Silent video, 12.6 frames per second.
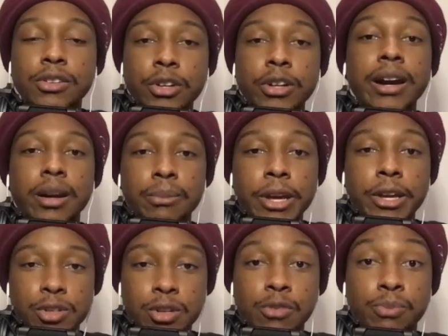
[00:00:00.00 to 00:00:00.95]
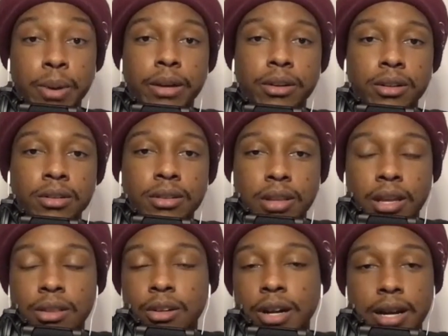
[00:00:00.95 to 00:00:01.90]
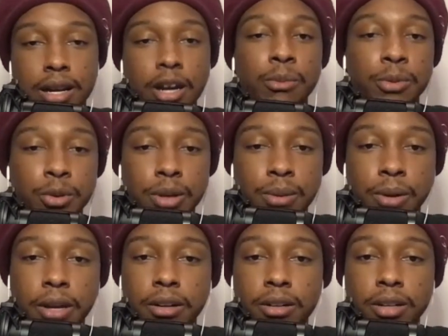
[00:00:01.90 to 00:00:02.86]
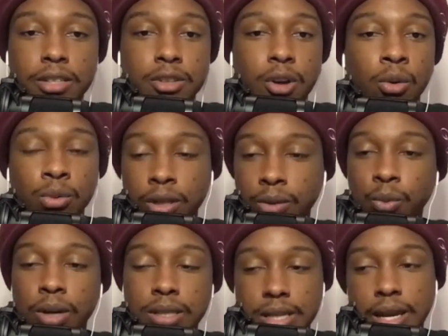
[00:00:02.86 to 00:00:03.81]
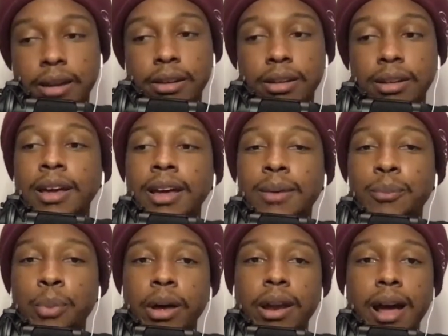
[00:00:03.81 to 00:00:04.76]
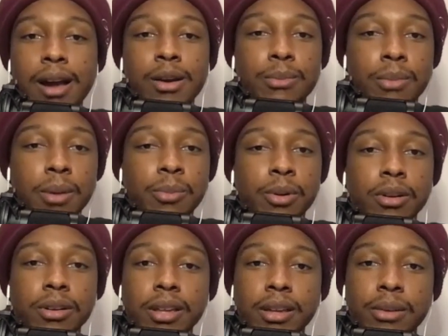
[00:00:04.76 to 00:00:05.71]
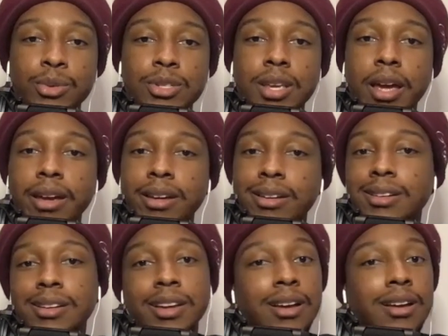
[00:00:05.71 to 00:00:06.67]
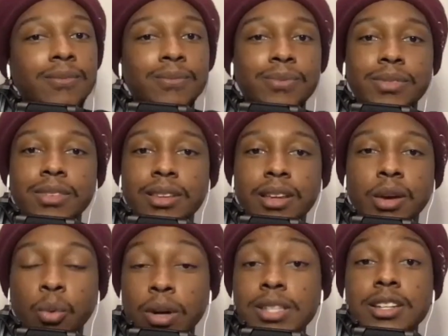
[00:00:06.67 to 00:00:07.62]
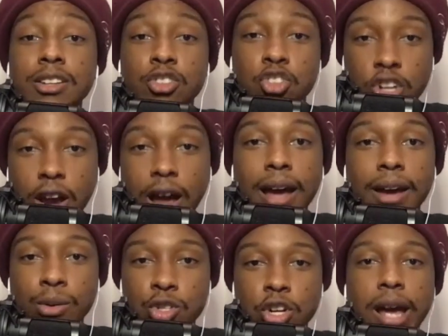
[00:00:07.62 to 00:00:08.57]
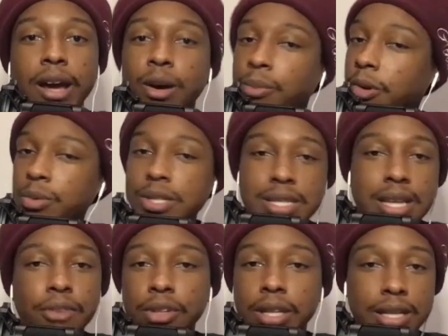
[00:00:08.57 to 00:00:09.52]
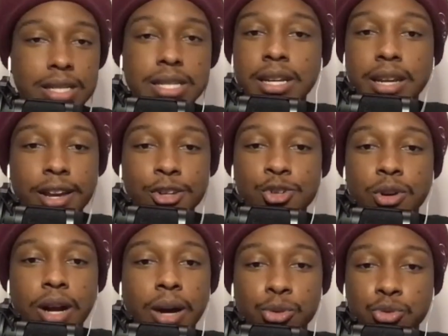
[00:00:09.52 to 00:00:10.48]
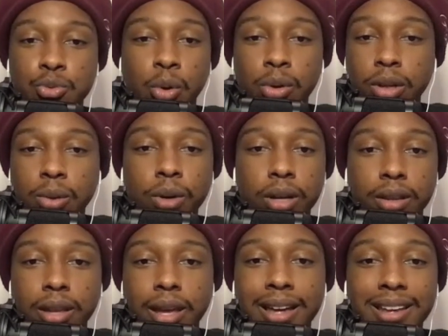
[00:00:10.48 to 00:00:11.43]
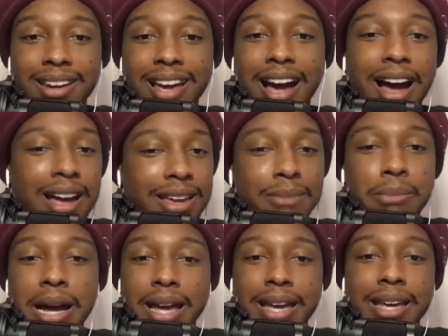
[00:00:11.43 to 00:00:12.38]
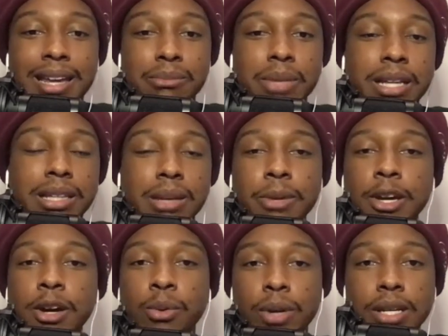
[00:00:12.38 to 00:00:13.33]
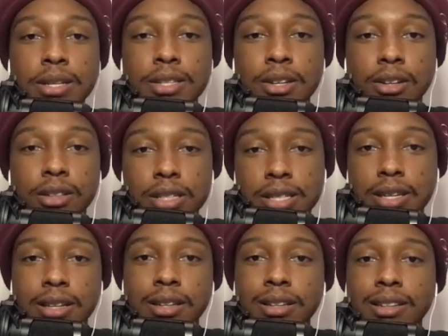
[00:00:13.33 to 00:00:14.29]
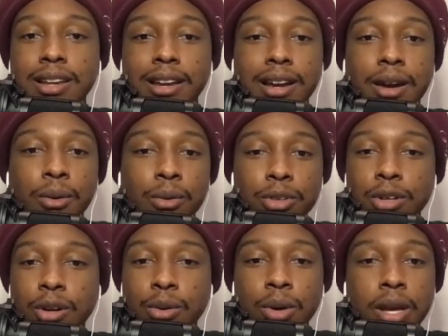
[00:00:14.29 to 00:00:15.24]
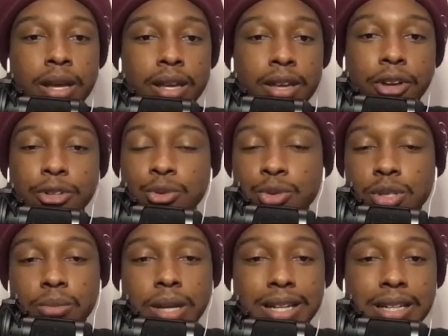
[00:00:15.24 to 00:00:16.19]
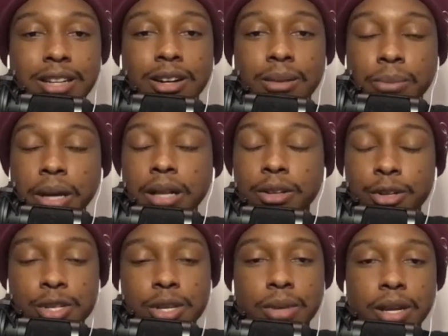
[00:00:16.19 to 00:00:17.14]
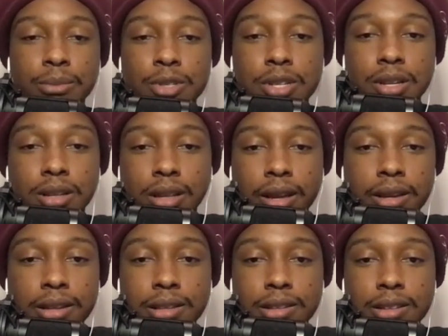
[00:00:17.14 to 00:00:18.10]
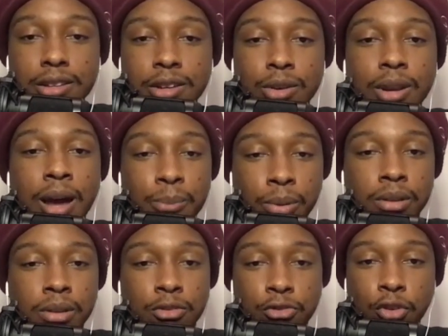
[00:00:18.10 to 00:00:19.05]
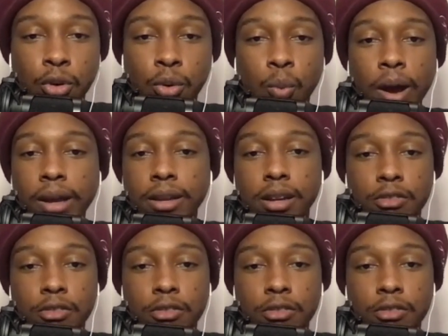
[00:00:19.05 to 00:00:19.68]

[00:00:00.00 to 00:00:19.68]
you're not gonna make yourself better, and they're not gonna help you get better. It's only one-sided. Mm-hmm. But I remember it was like, it wasn't a child, but it was definitely a teenager I was rolling with. And in my head, I'm like, let me go easy on this kid. Like, if I do some like neon belly or something, I'm just going to like, you know, not put the full